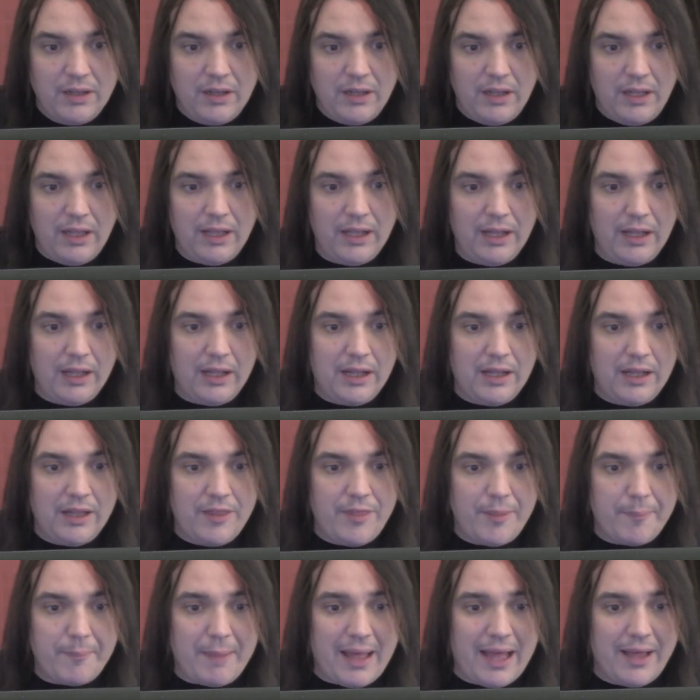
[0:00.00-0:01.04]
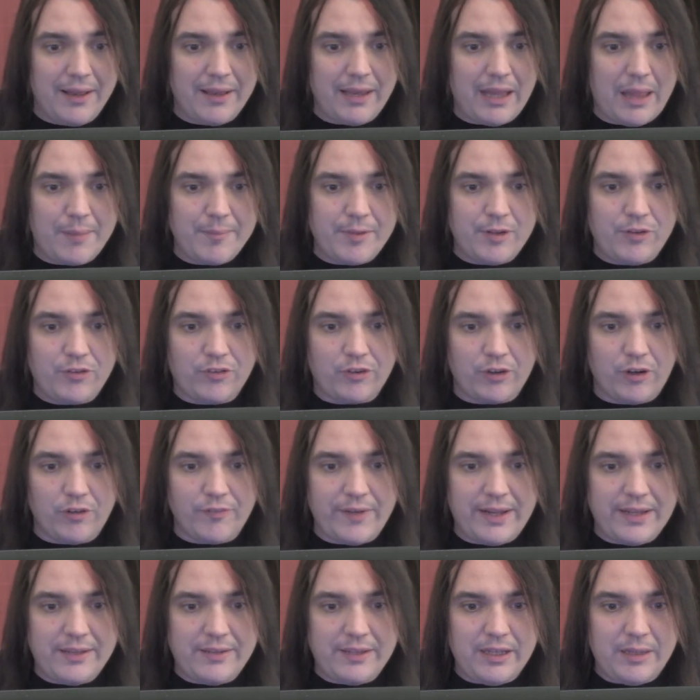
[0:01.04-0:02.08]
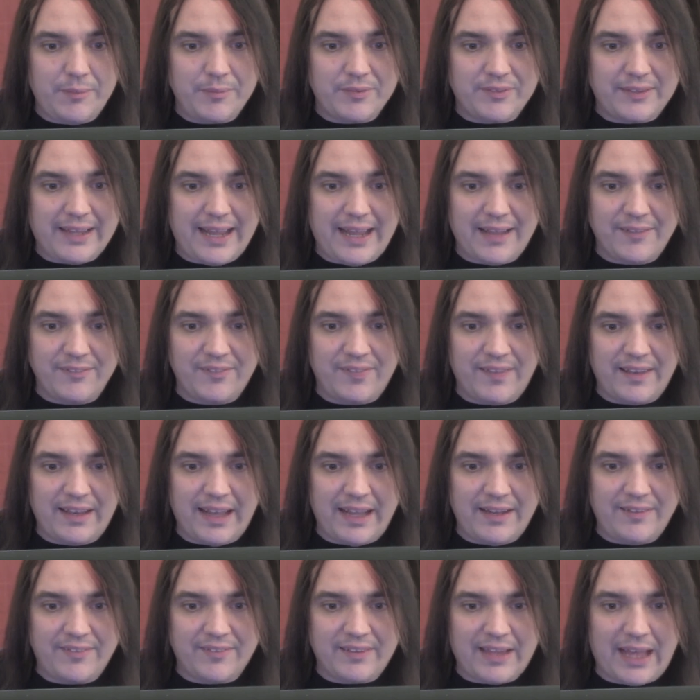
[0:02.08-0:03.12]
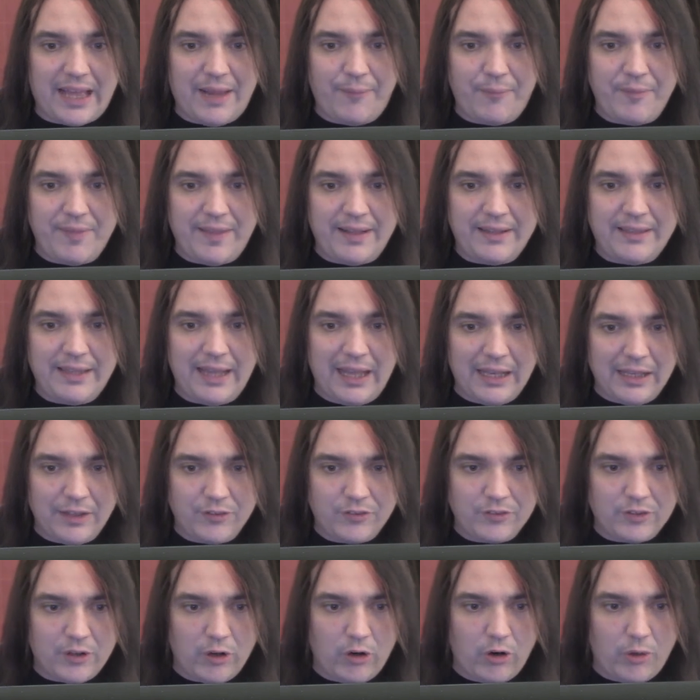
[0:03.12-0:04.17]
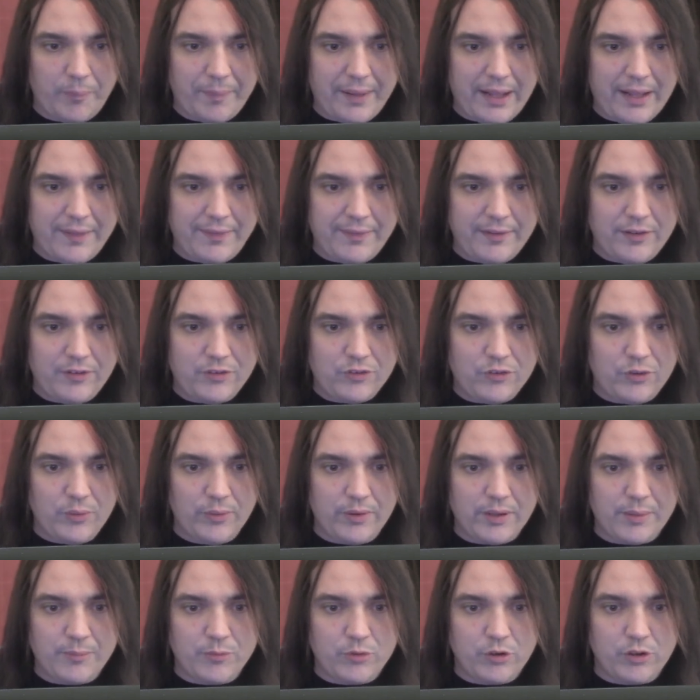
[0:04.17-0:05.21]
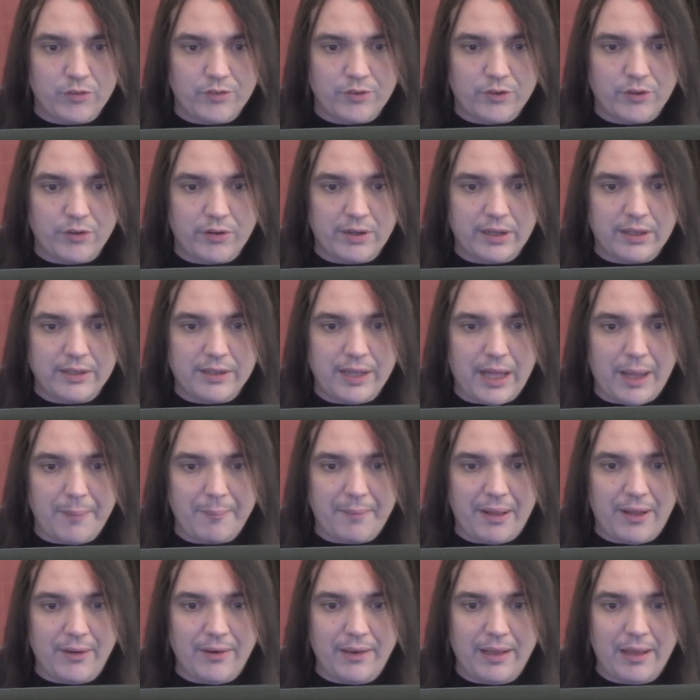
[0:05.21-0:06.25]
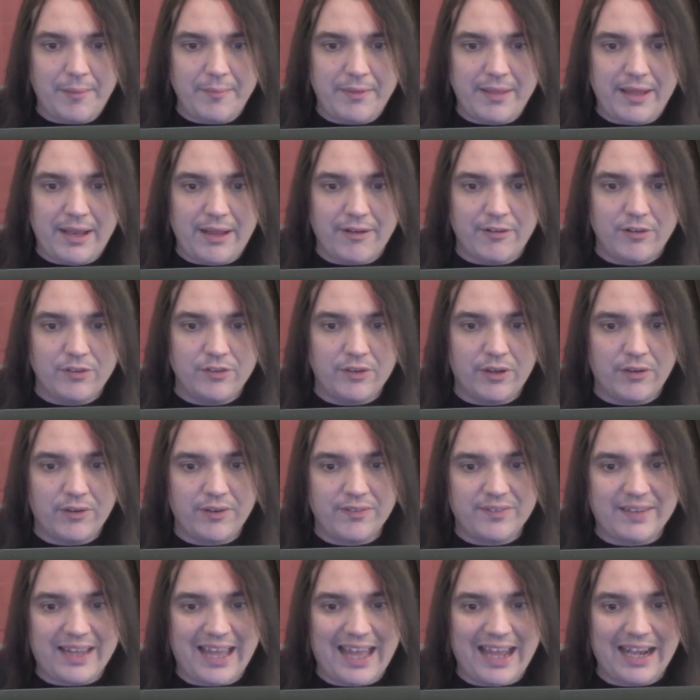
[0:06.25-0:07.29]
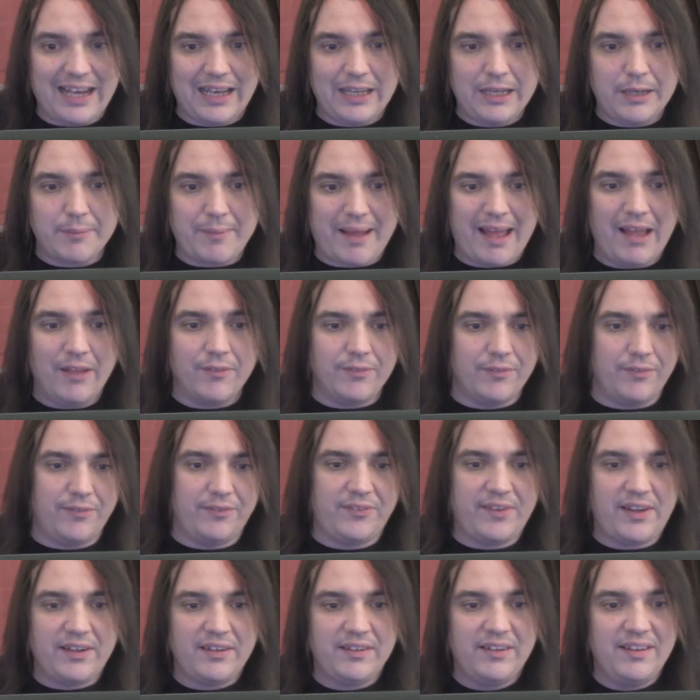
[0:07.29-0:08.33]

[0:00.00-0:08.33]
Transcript: The Mount Lemmon survey team scans the night sky with a telescope and the Stewart Observatory atop Mount Lemmon in Arizona's Catalina Mountains.